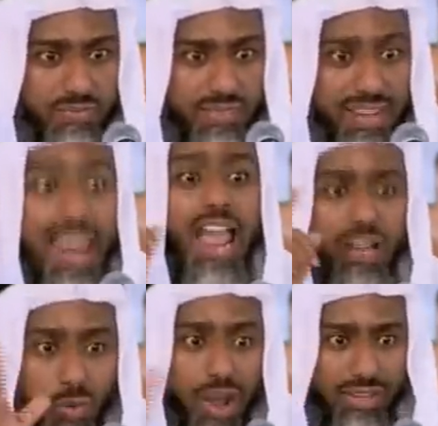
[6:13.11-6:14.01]
Like
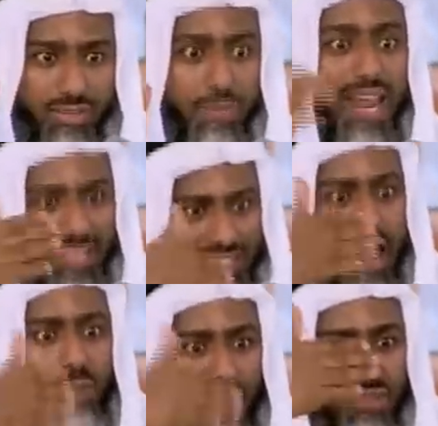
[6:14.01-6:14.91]
what? By
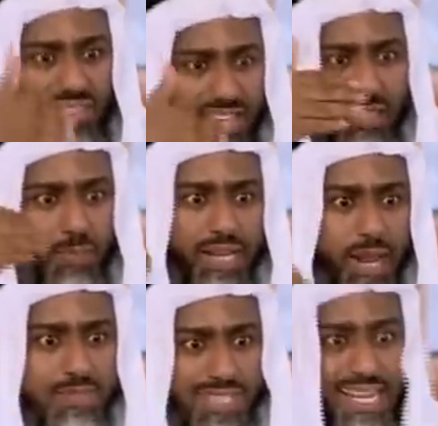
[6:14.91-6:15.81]
examples, things
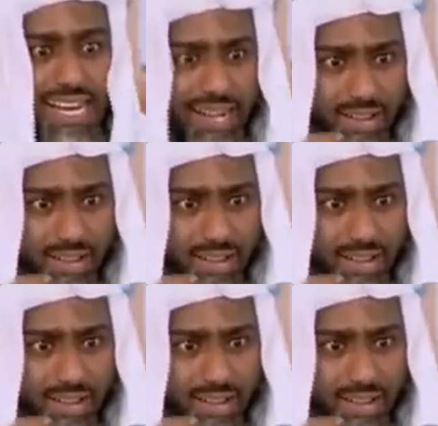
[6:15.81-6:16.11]
becomes clearer.